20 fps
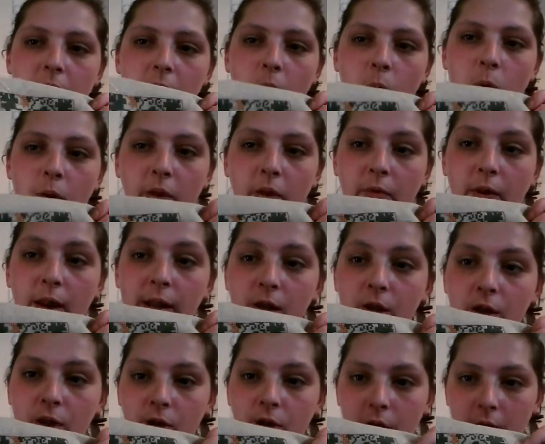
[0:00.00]
with a red
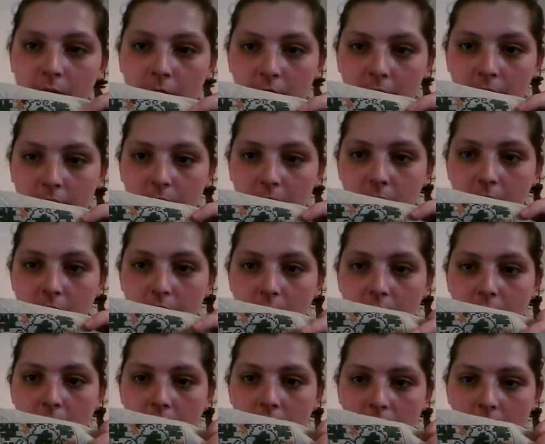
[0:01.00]
strand,
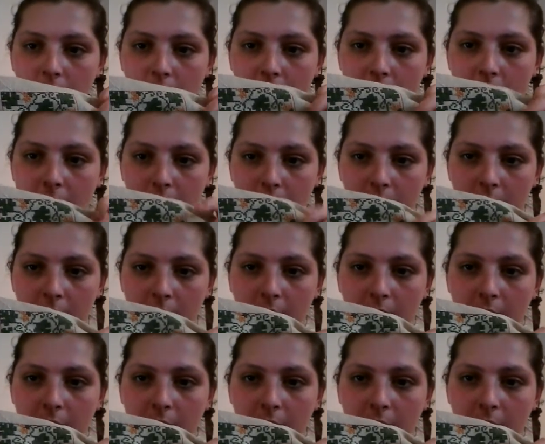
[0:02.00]
and I